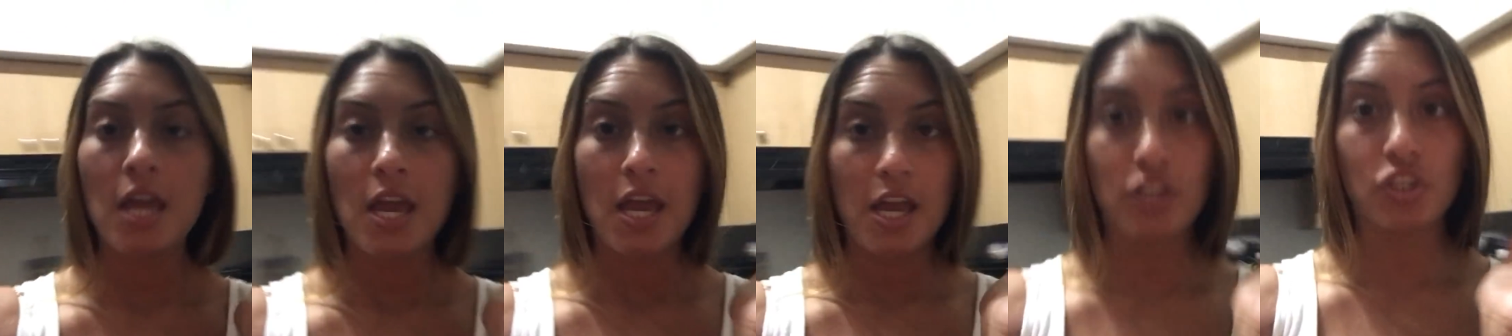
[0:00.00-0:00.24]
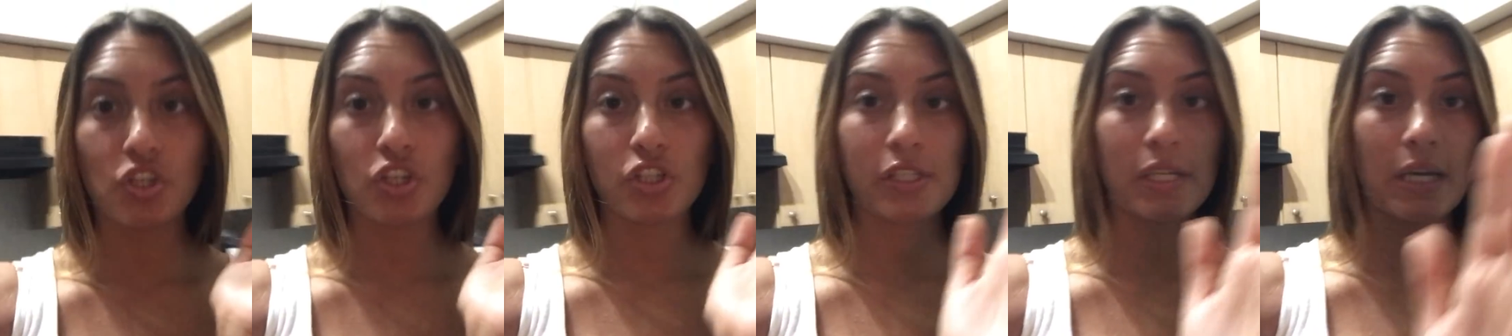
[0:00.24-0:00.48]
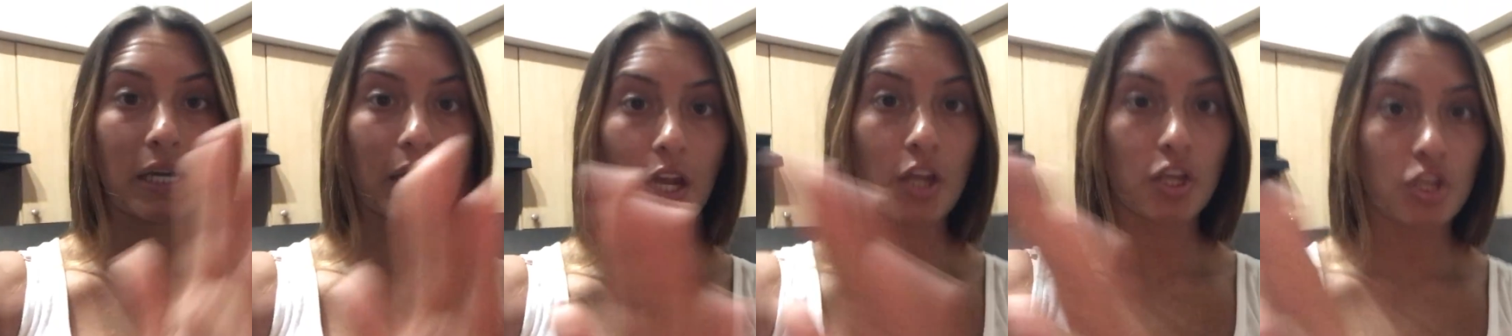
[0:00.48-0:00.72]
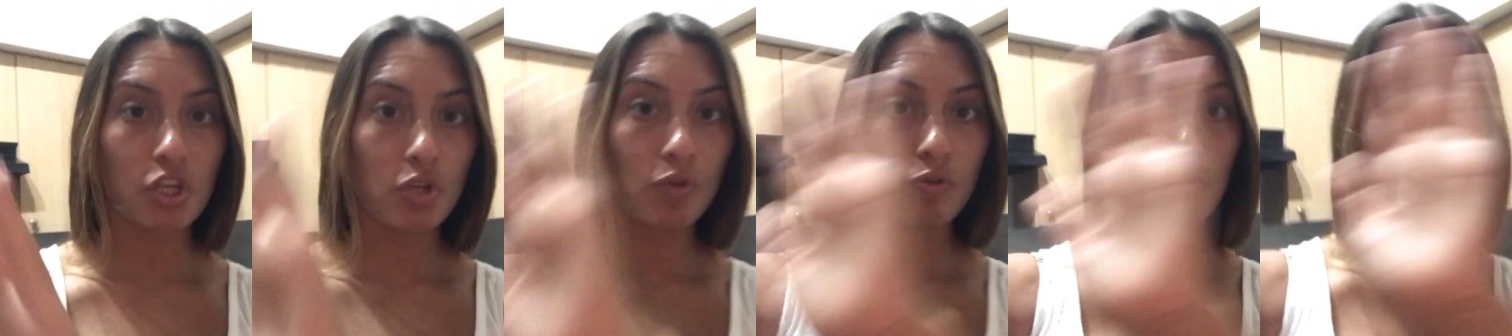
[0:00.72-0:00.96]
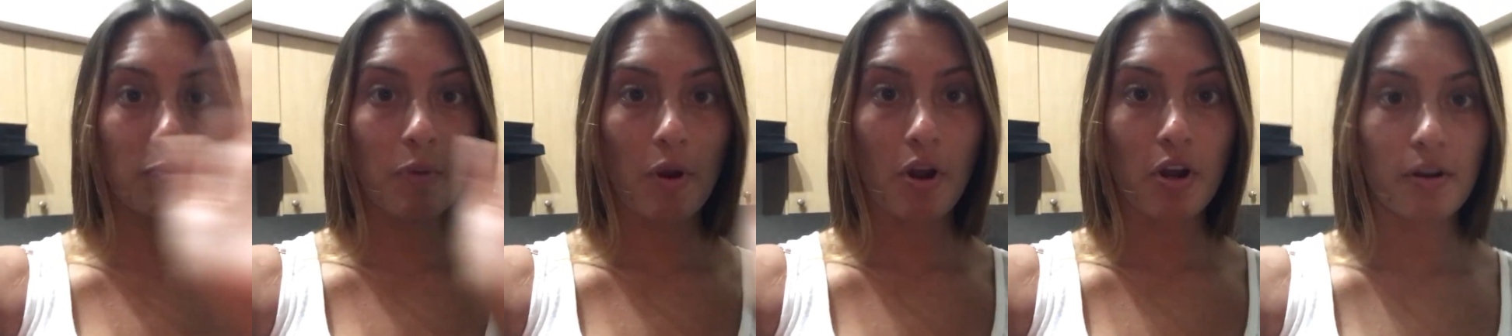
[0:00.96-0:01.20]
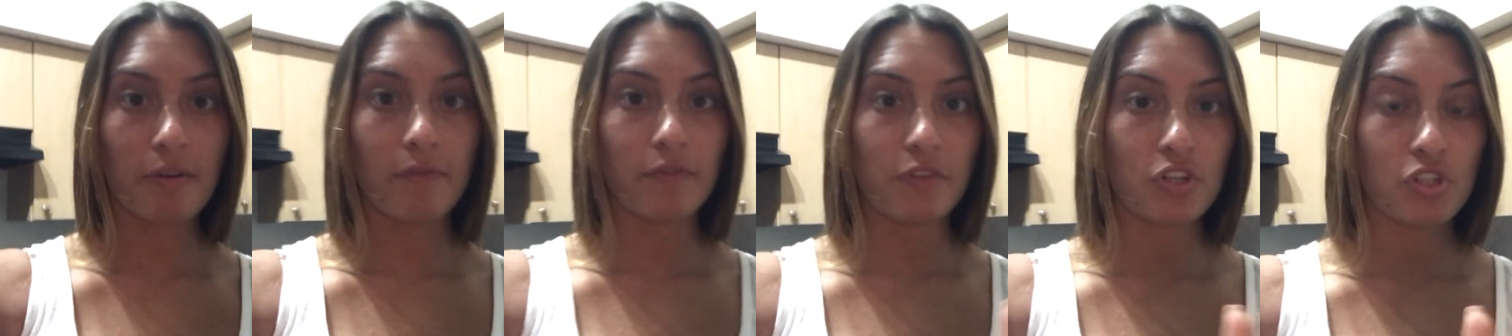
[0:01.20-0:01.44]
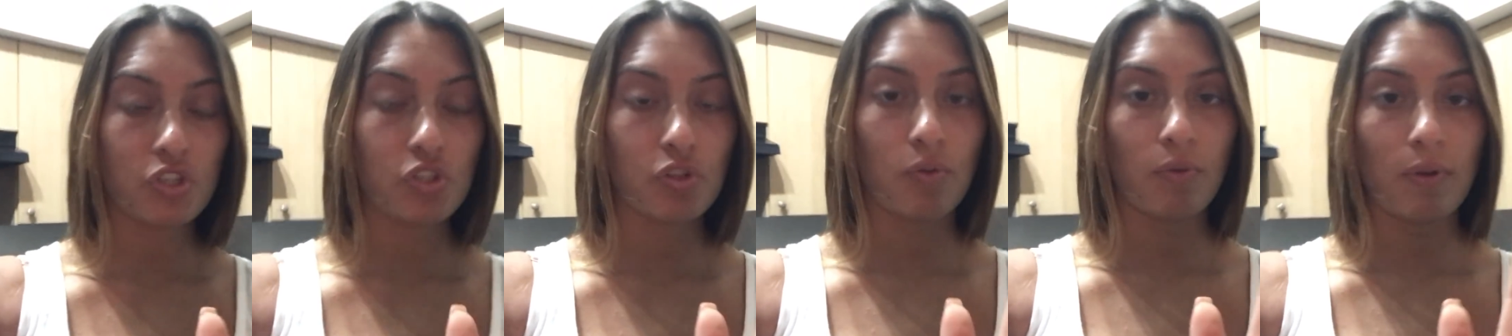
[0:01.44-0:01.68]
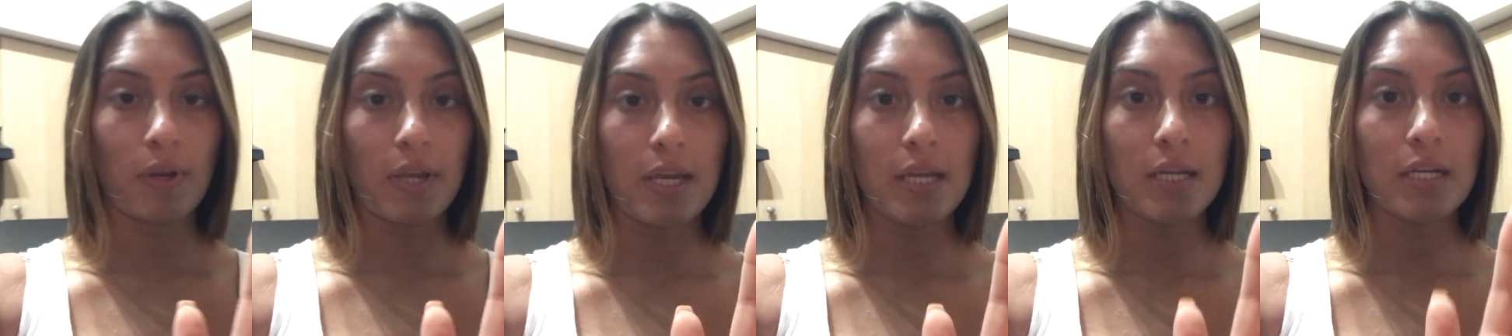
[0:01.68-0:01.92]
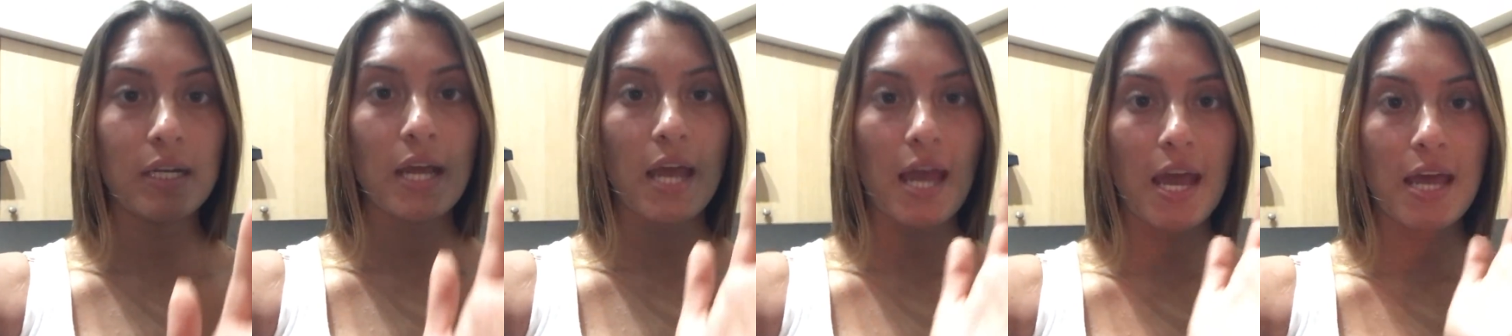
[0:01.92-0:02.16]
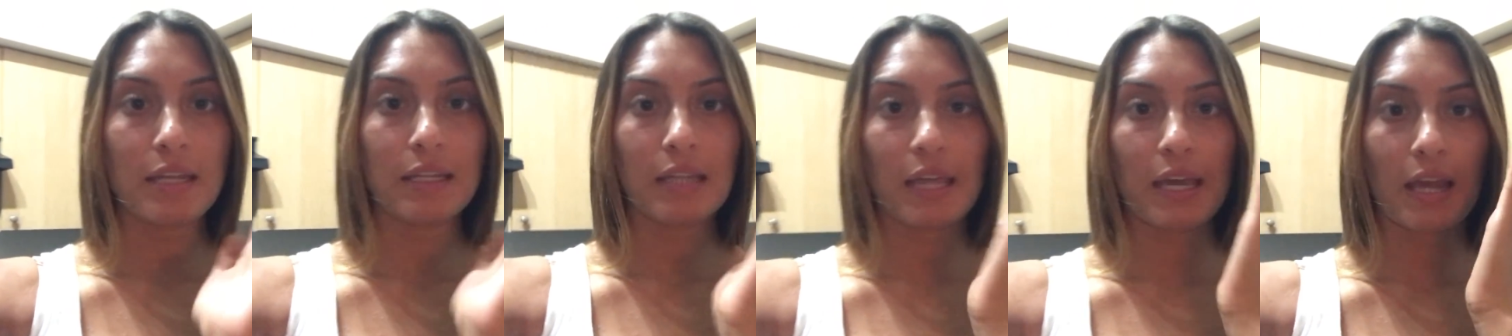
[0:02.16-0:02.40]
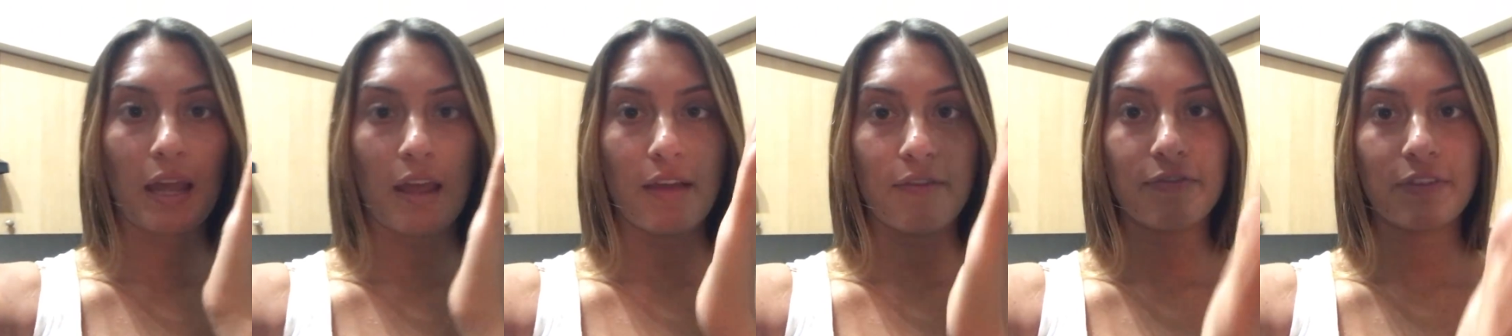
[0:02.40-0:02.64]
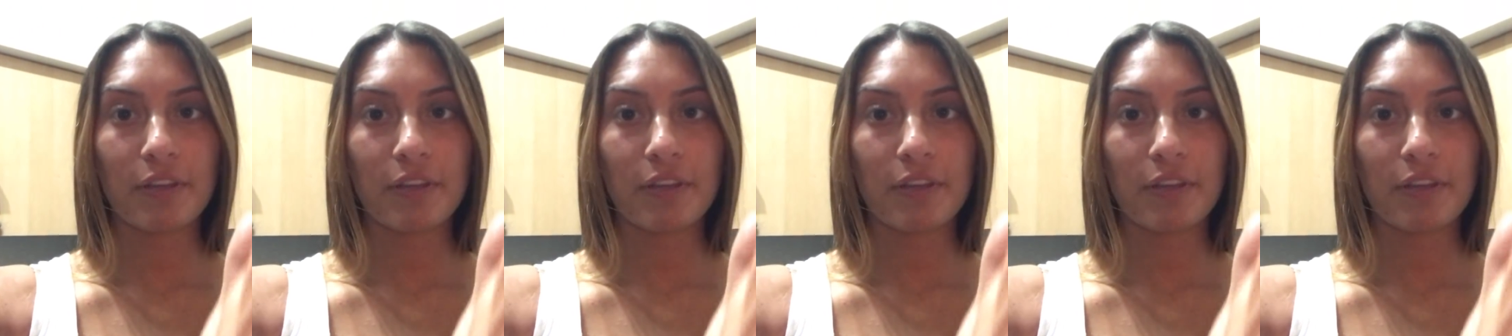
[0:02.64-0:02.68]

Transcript: It's just like a huge part of the screen and like I